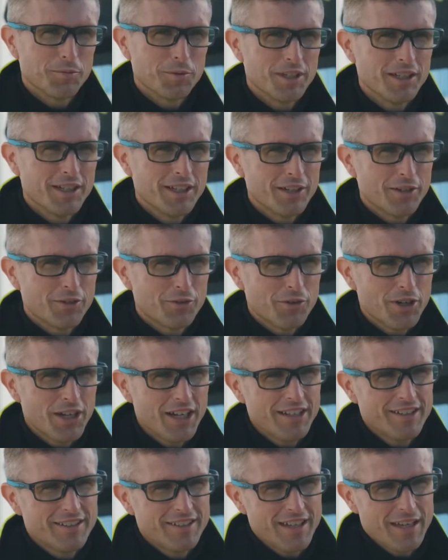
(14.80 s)
We did a
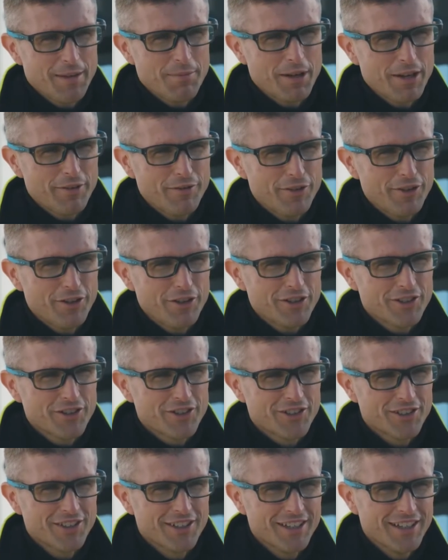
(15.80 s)
great team
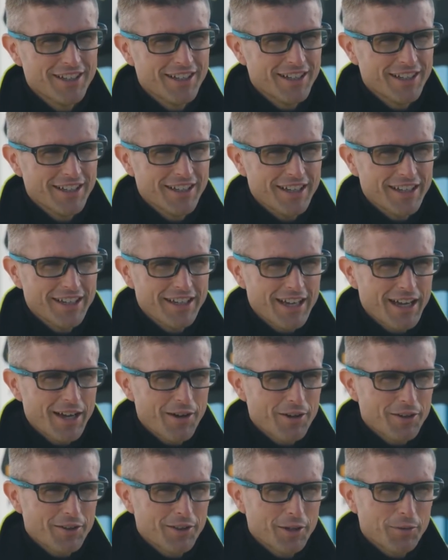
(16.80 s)
effort, and
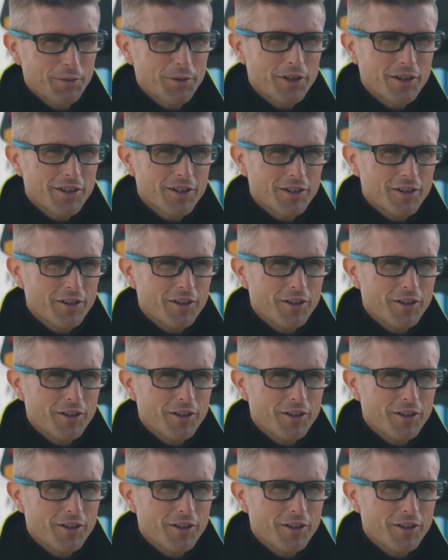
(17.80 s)
now I think we're